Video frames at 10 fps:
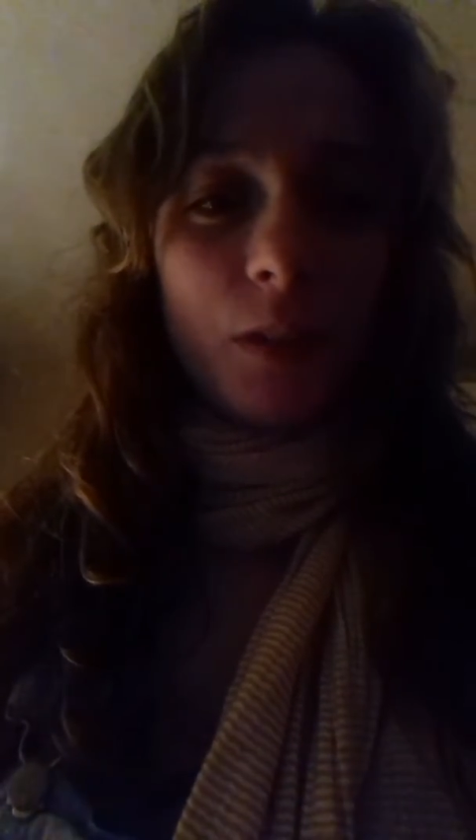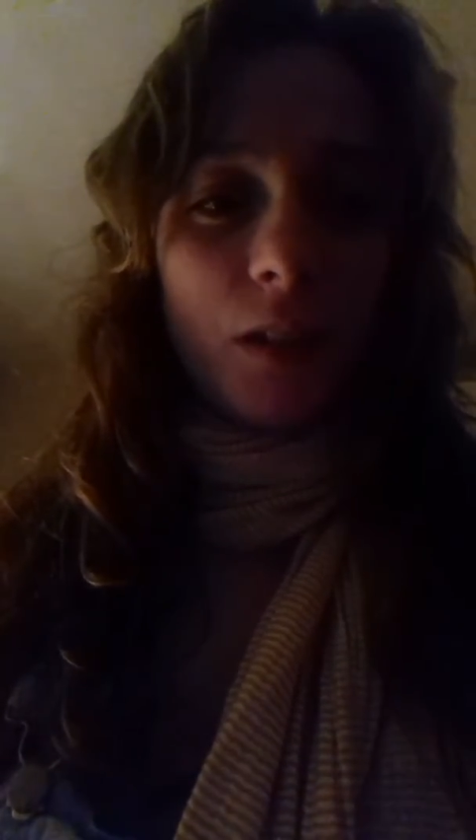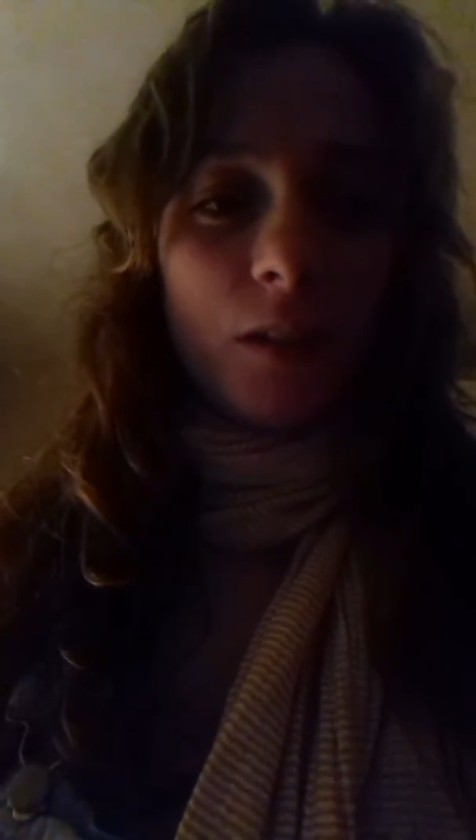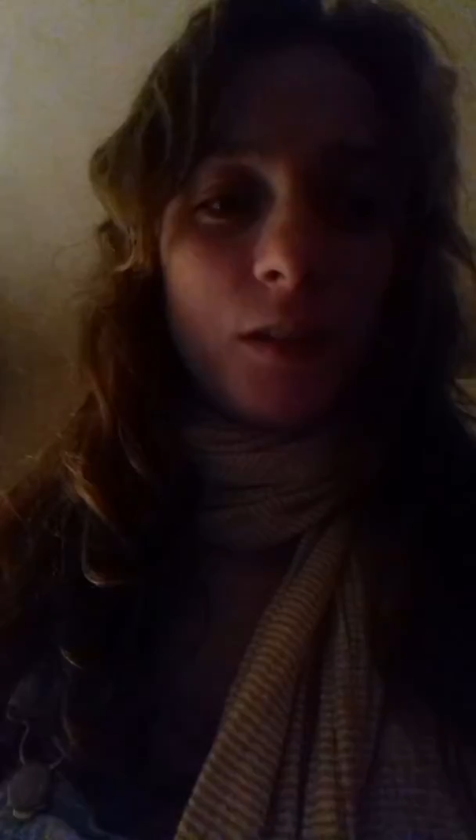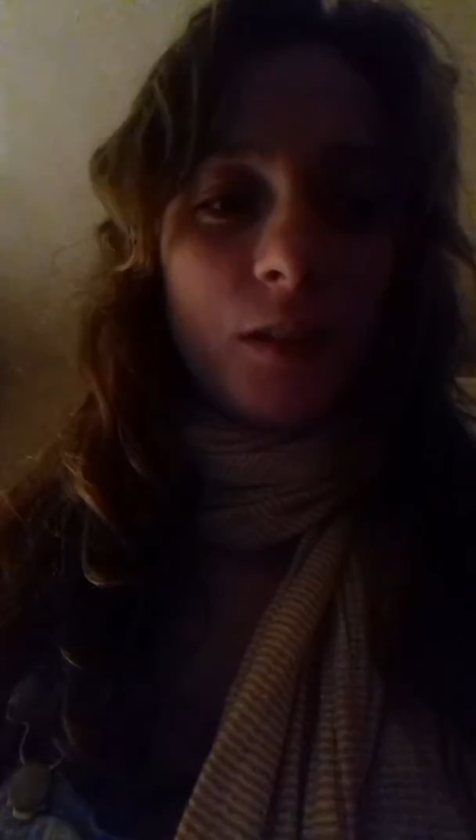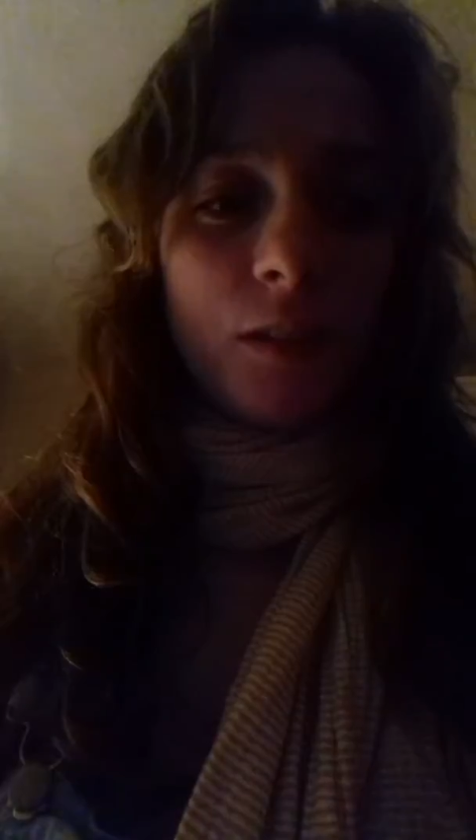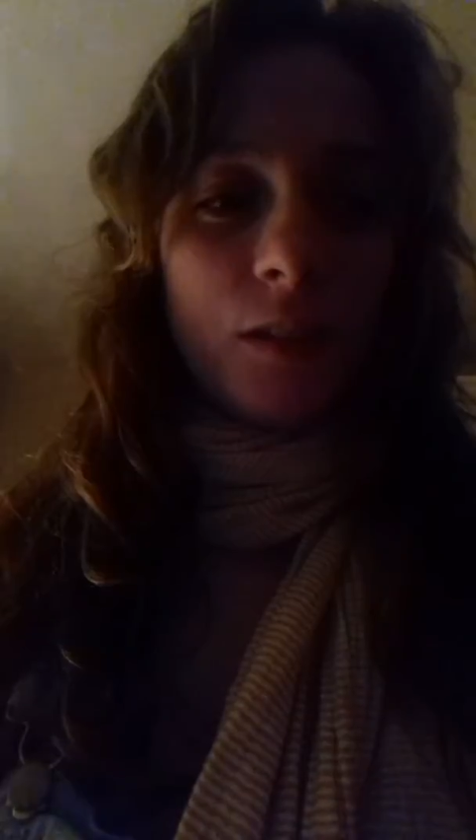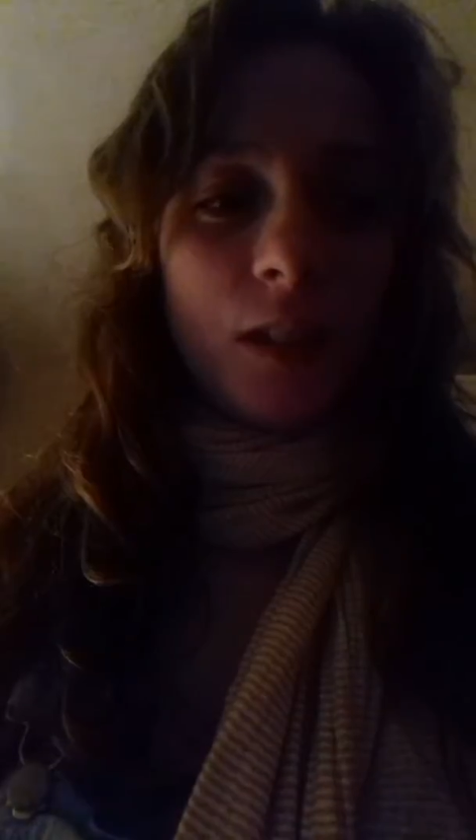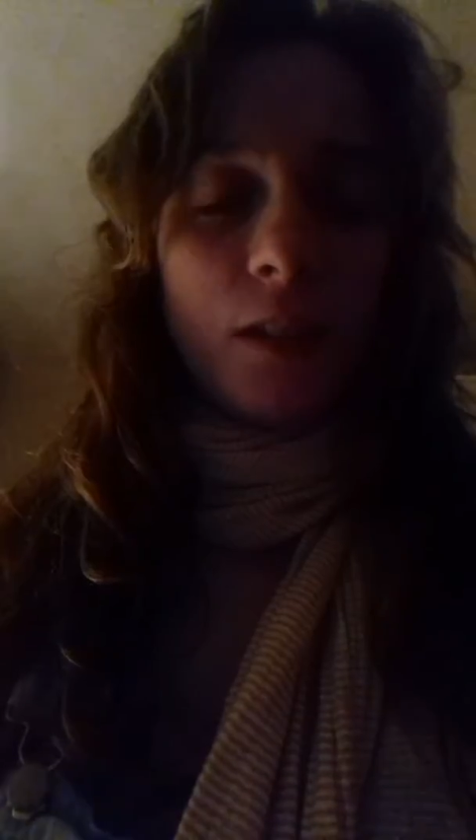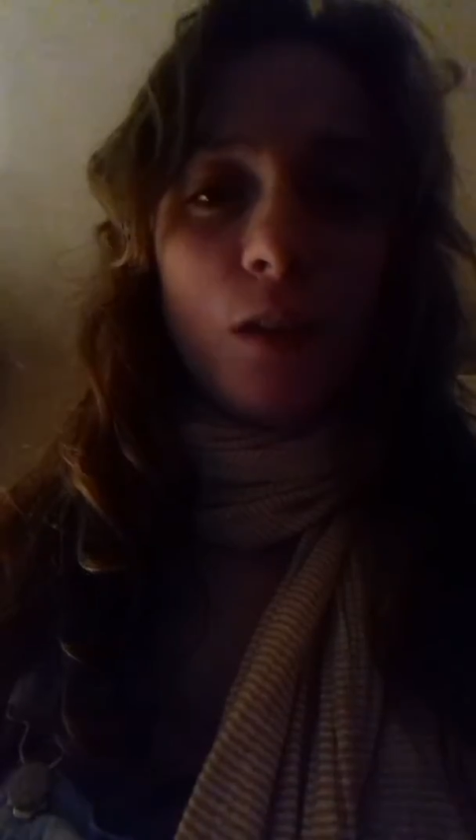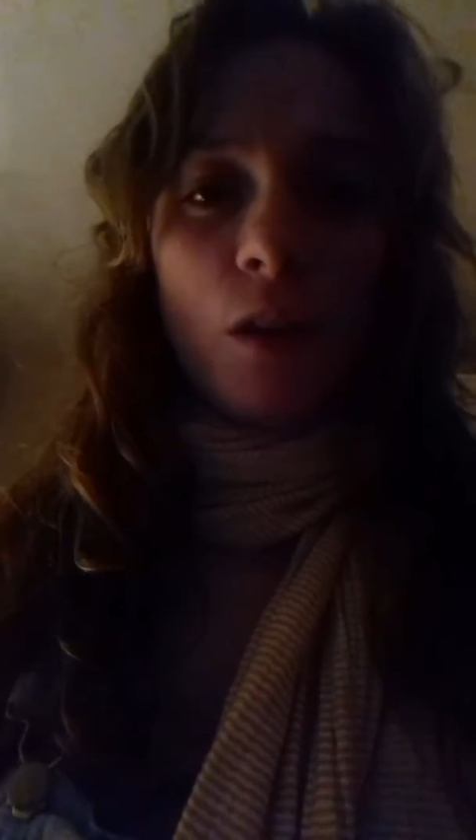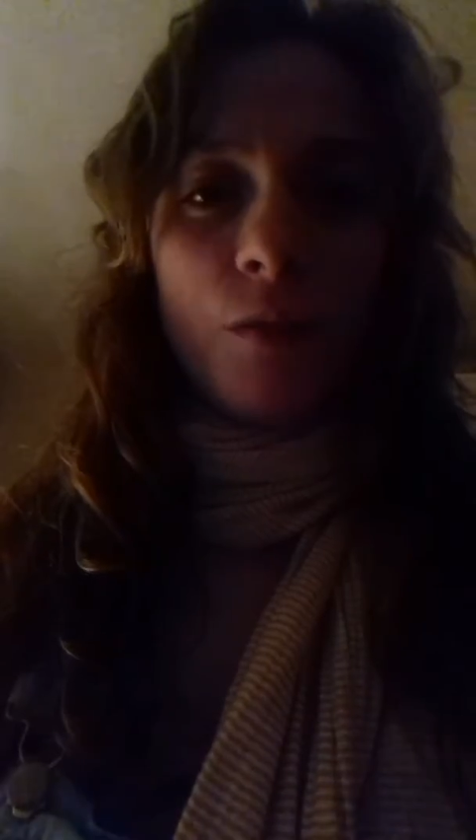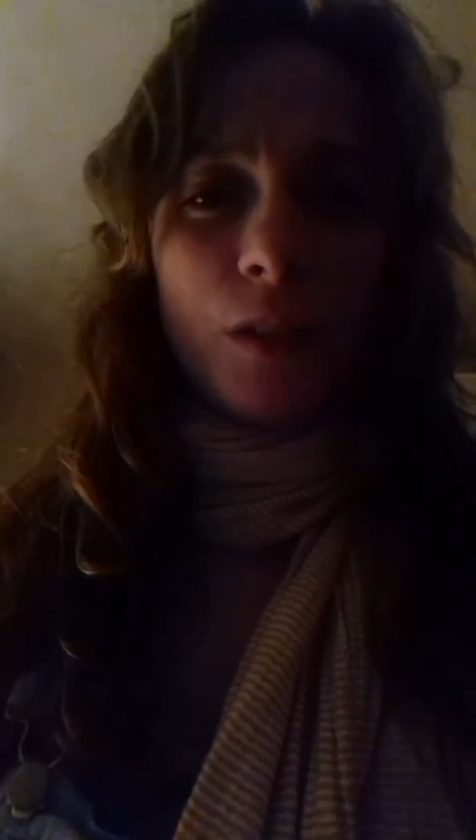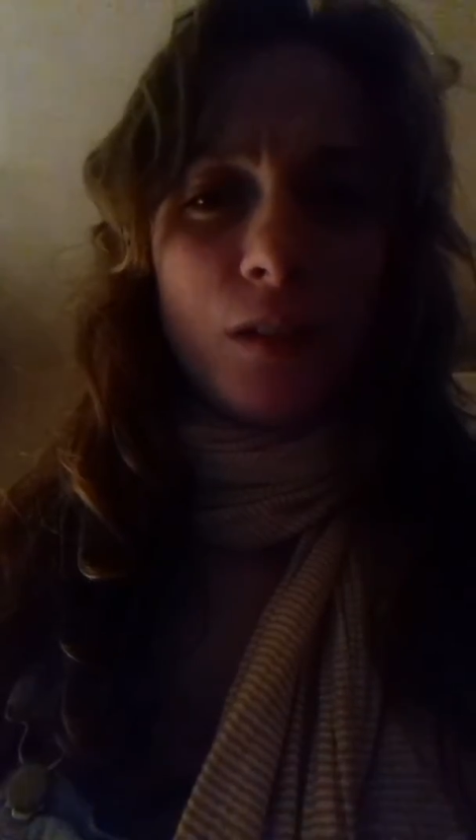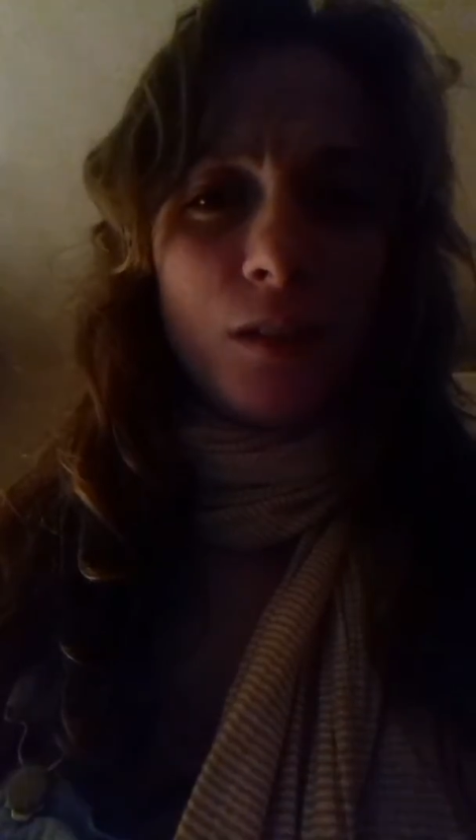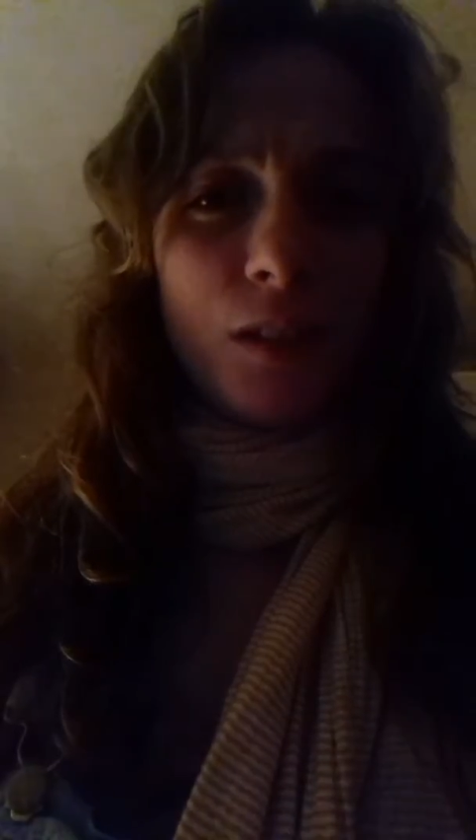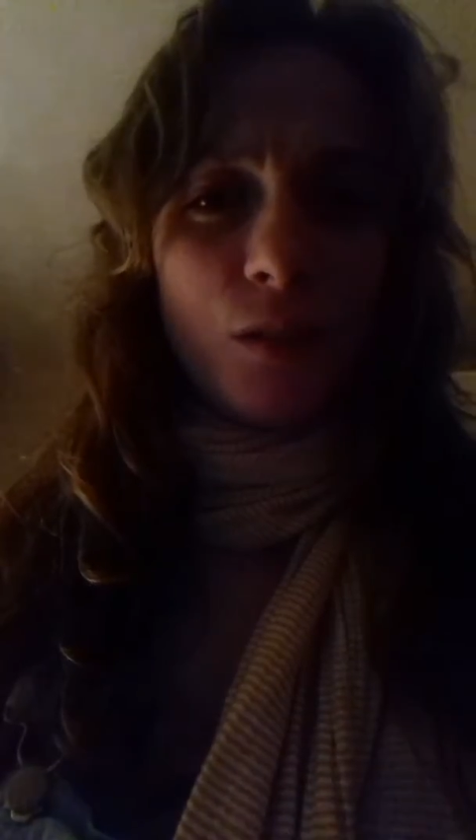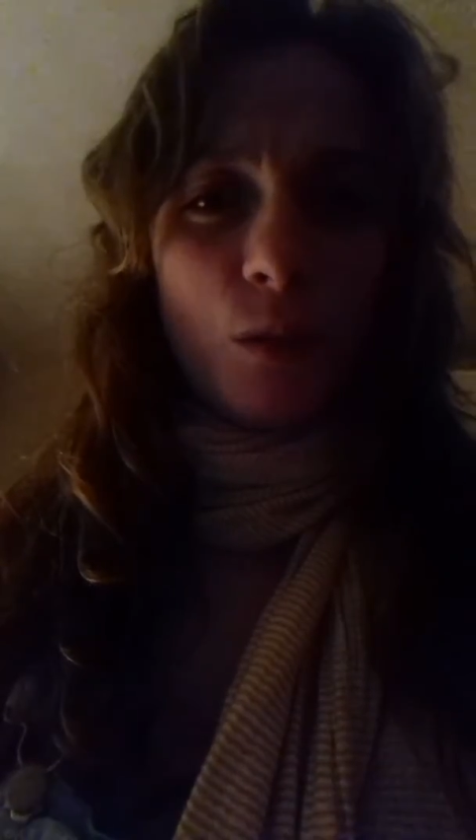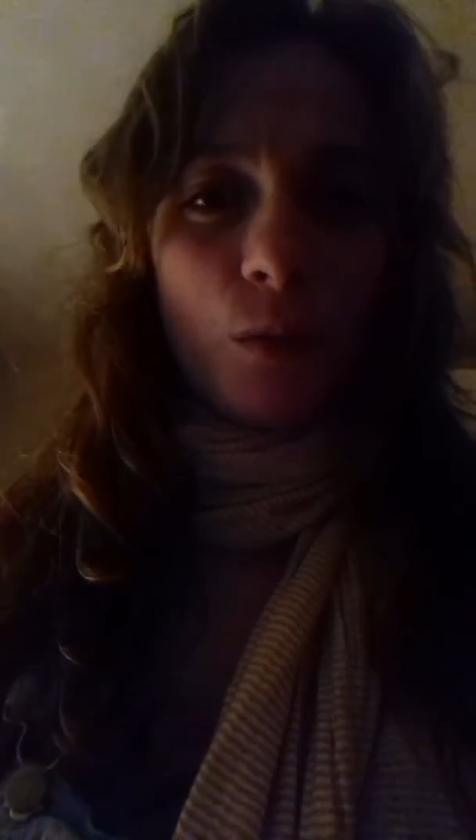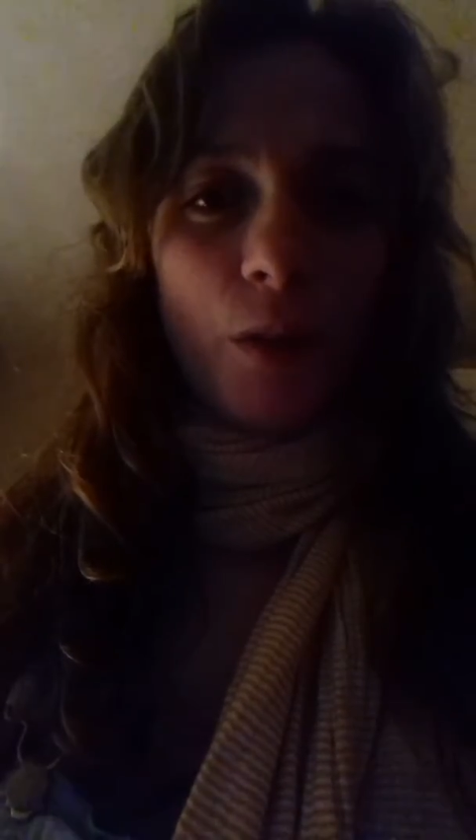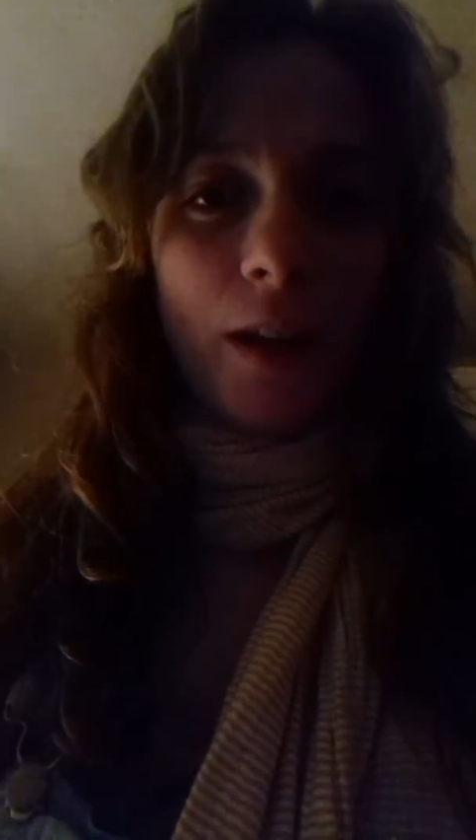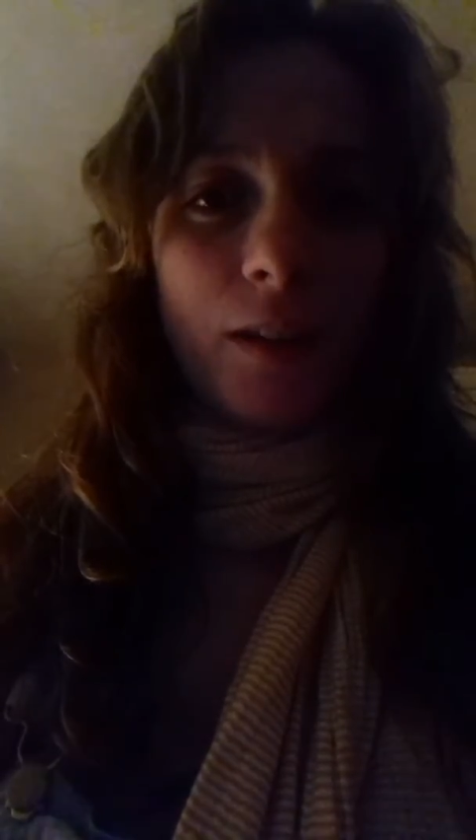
because his love is so great,